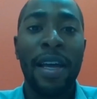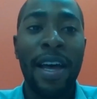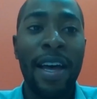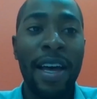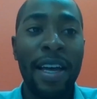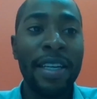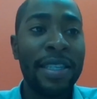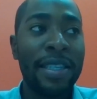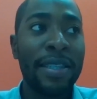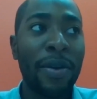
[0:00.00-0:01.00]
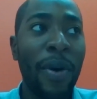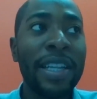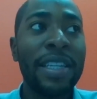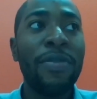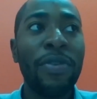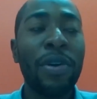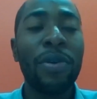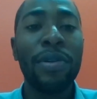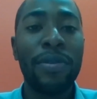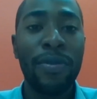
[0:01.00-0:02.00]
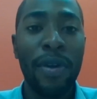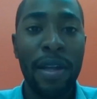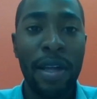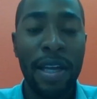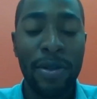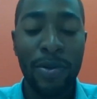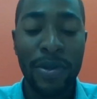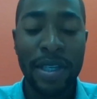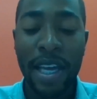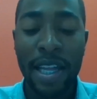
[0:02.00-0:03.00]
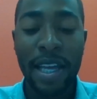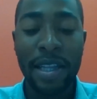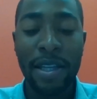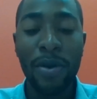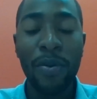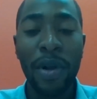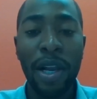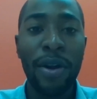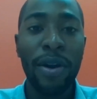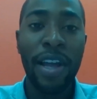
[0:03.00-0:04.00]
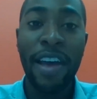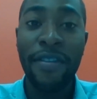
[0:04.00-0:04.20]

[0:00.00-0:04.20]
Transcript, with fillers: Uh, it's quite difficult uh, to say that you will learn